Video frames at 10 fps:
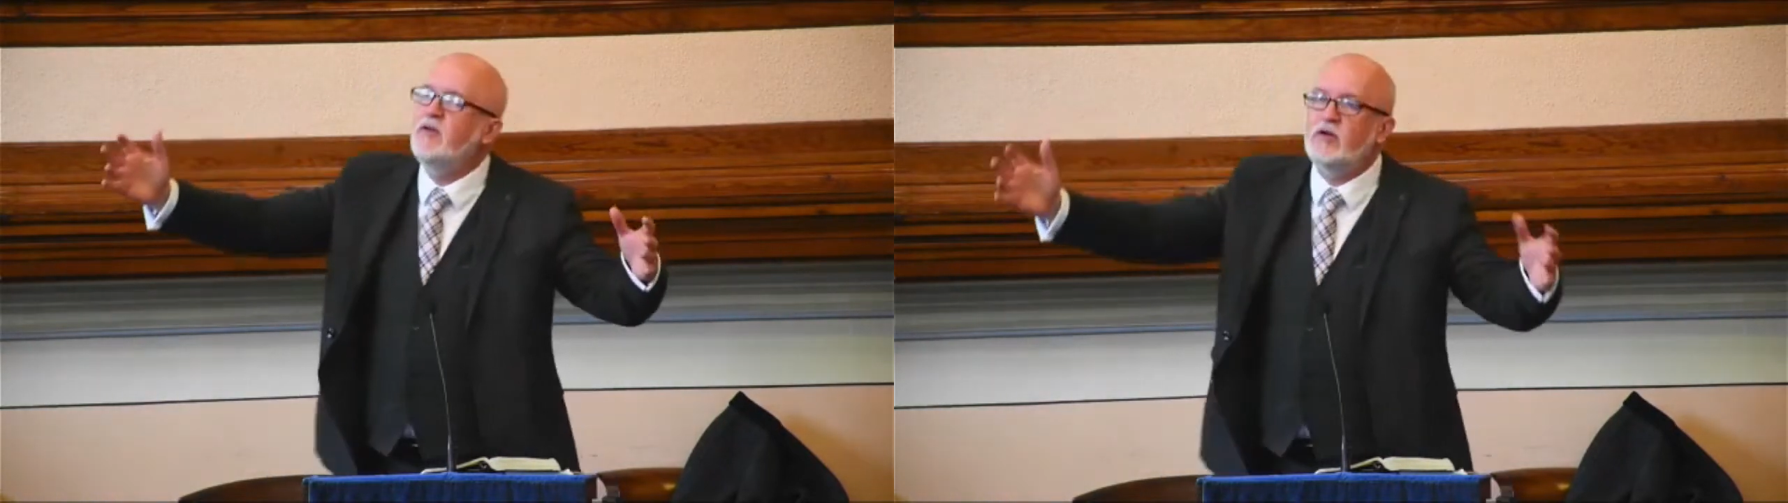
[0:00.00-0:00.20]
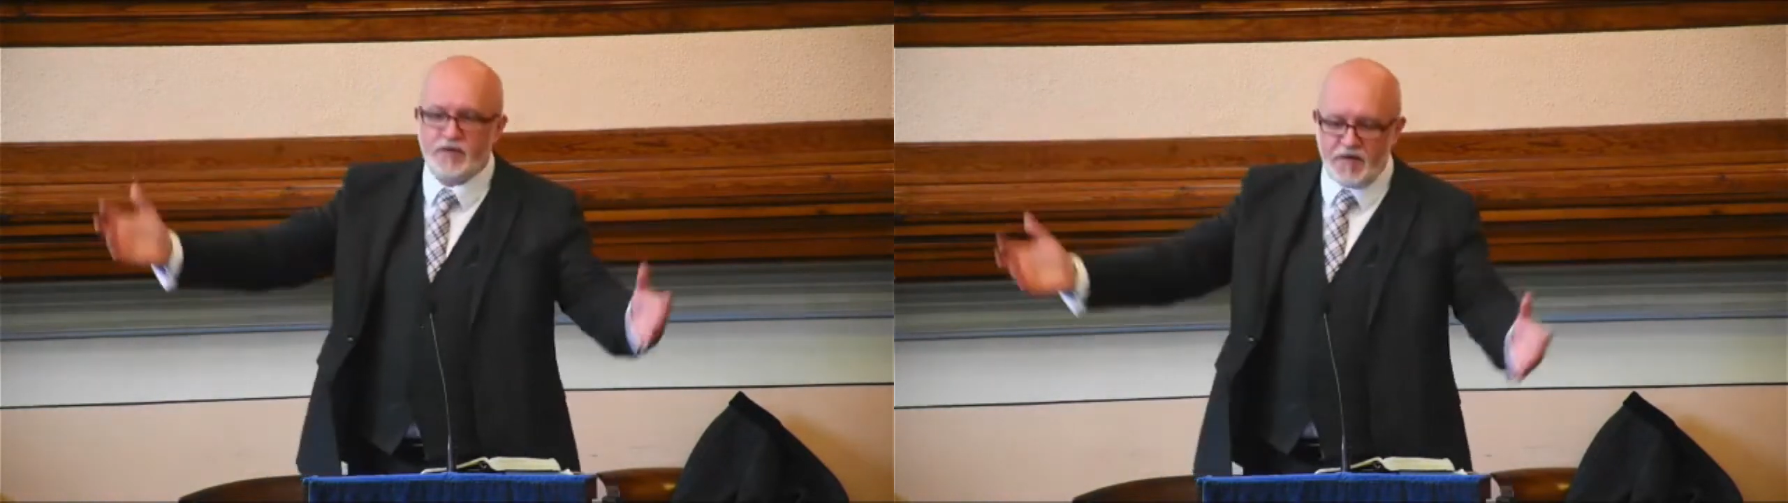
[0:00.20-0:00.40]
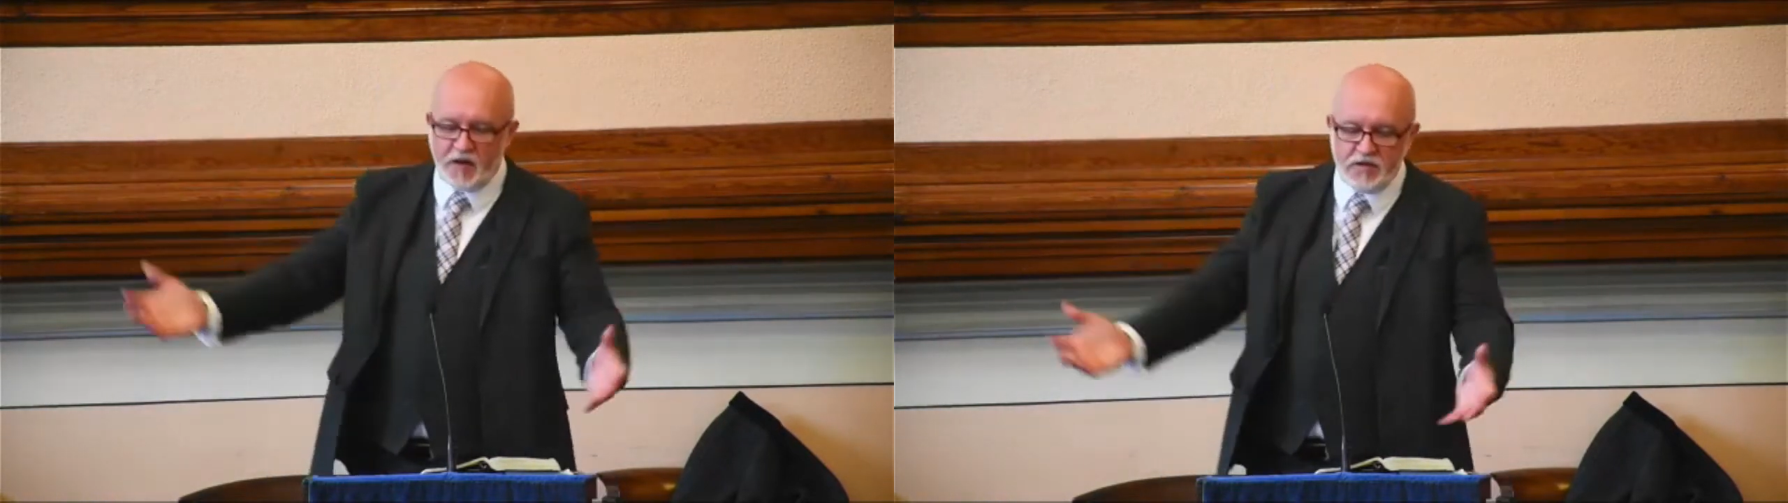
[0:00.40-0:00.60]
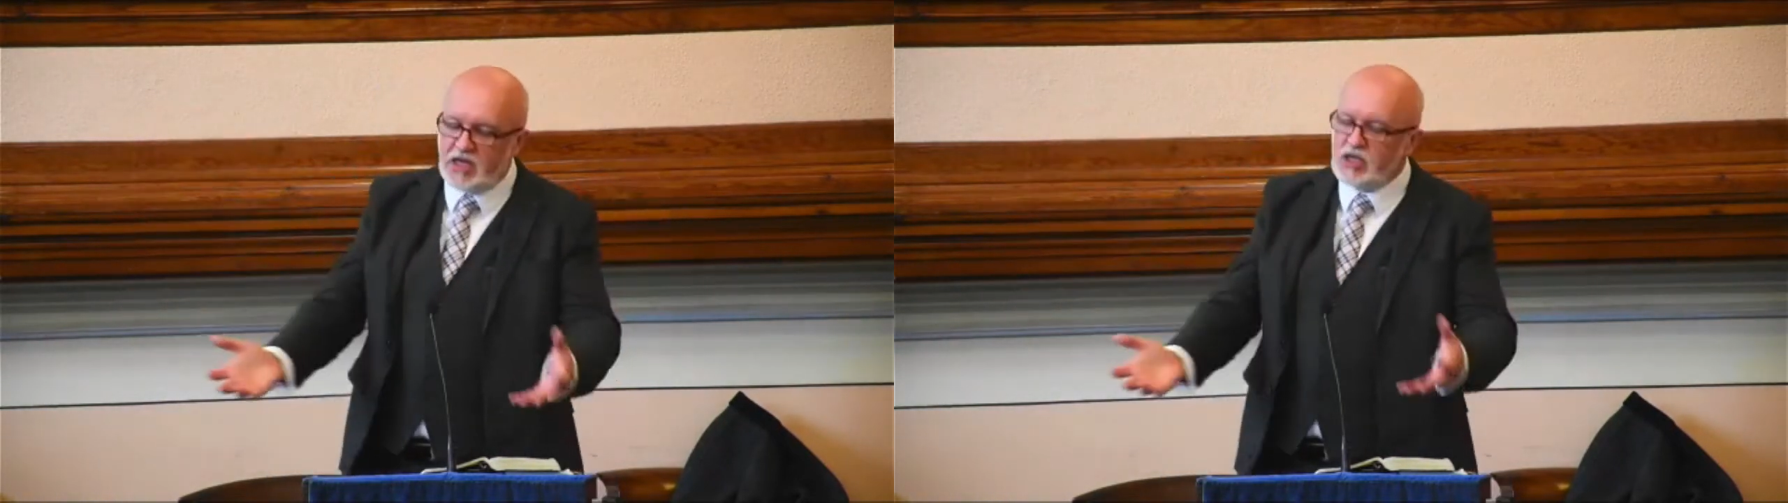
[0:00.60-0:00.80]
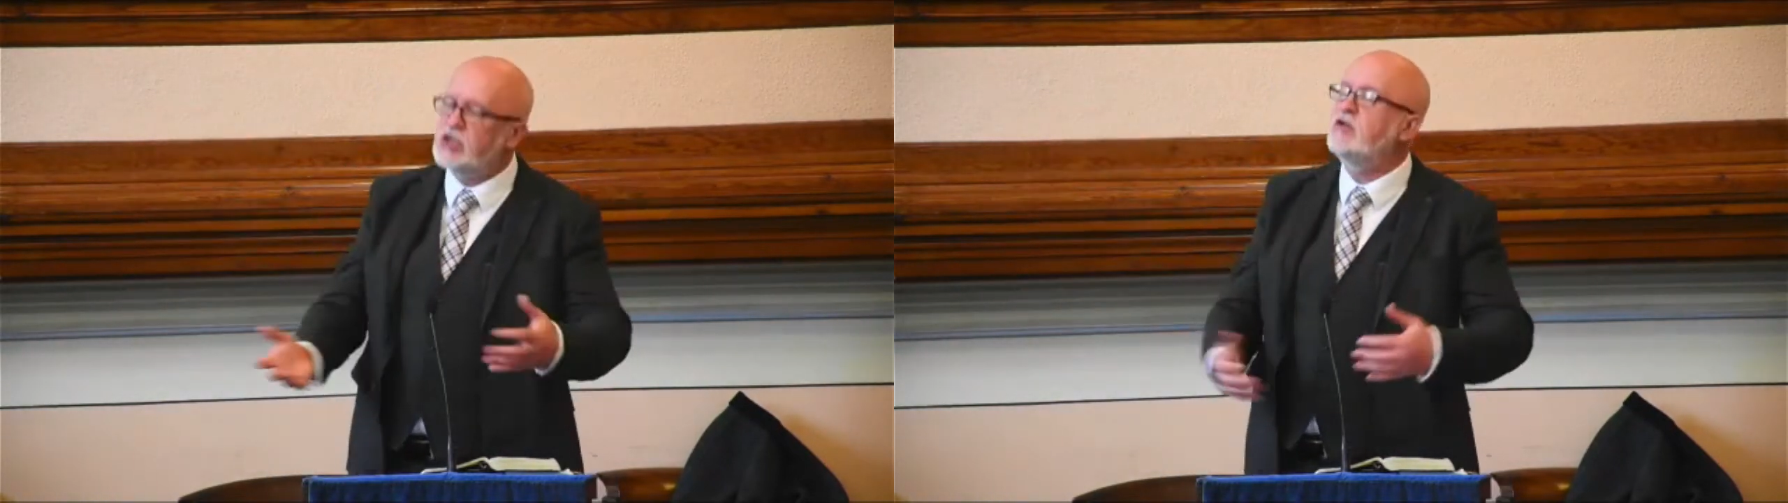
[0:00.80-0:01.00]
the
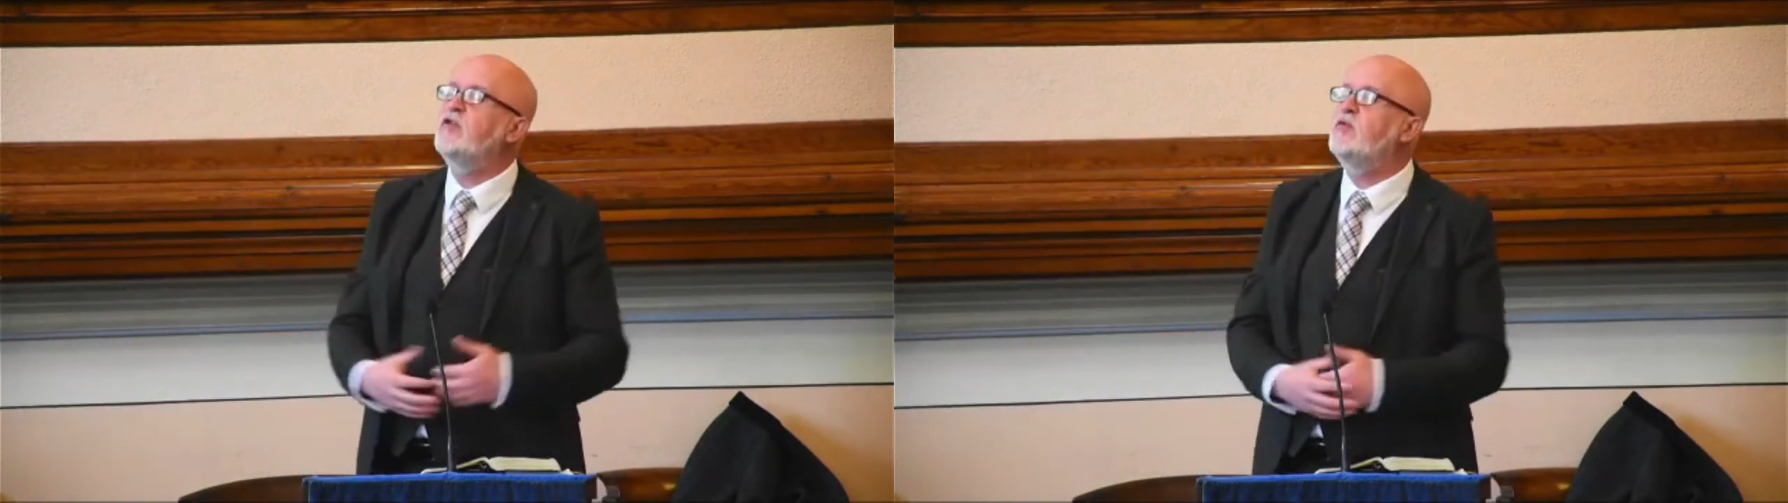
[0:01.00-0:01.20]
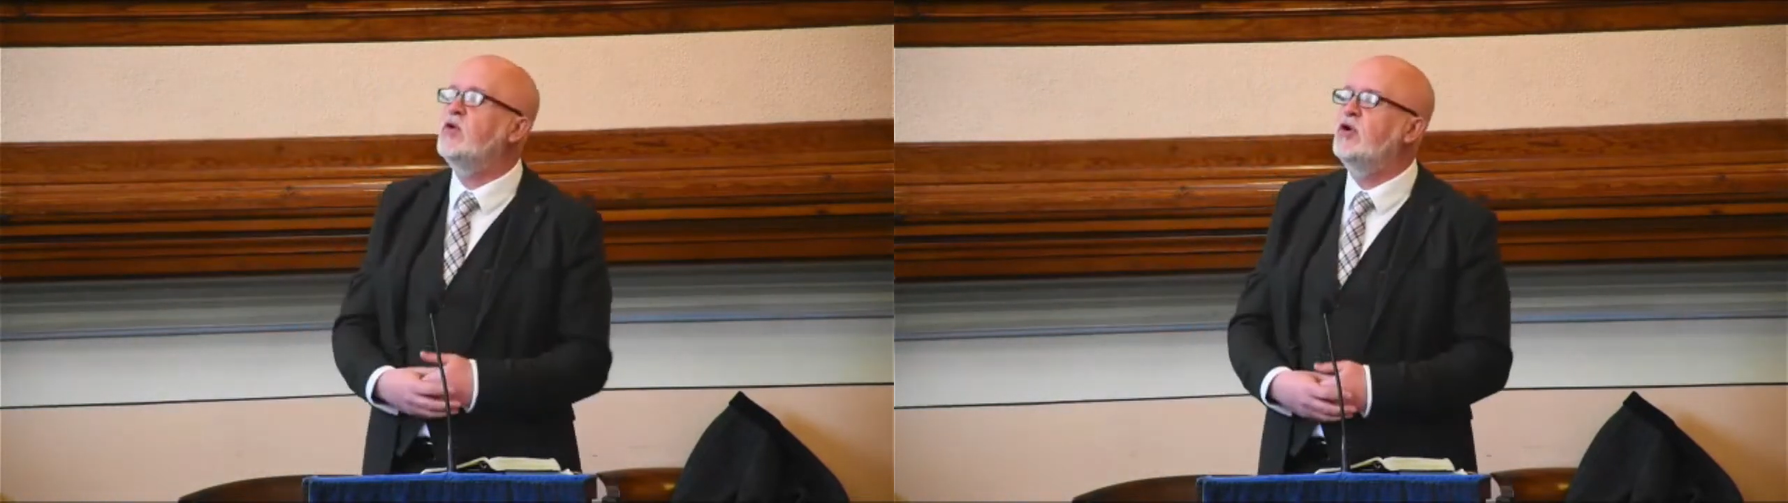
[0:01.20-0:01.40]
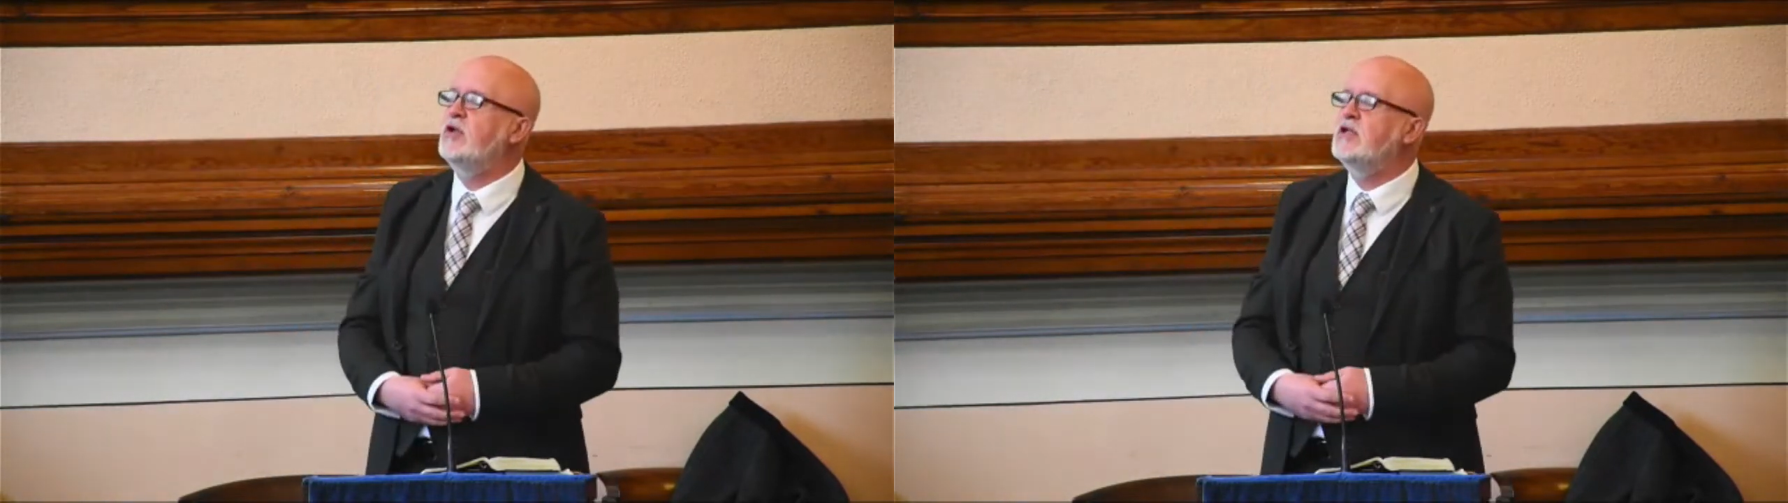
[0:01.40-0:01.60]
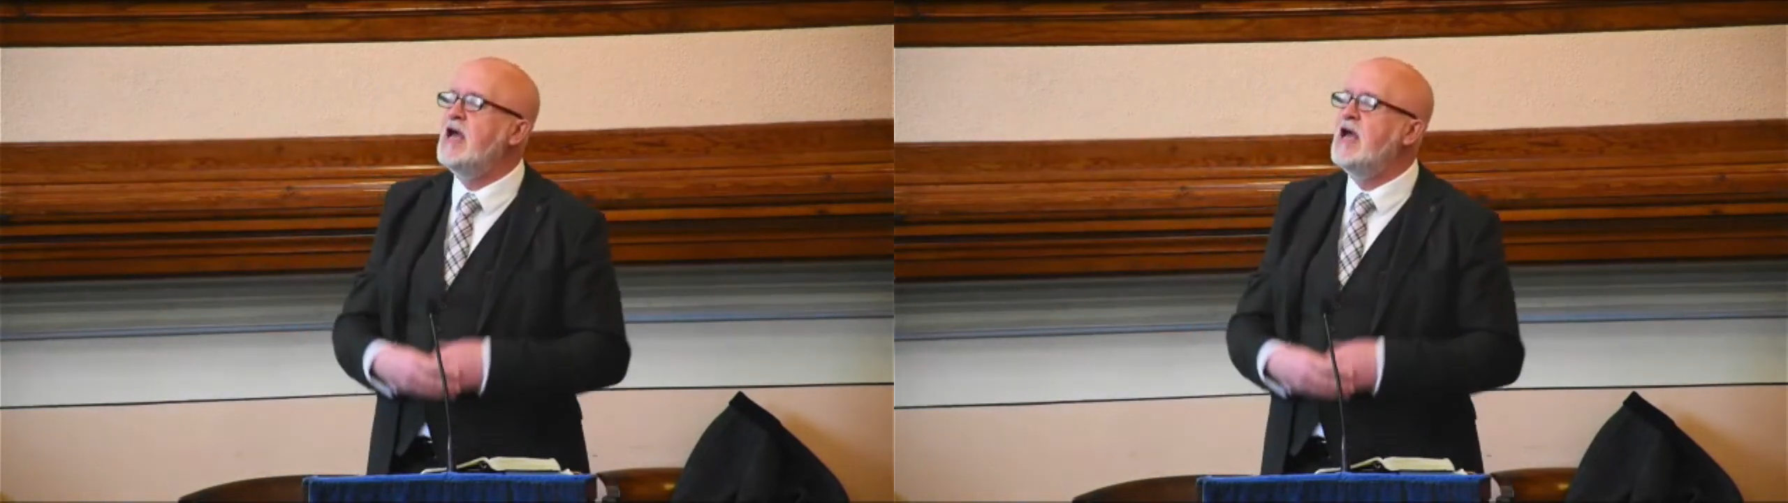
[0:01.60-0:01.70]
foundation of the world,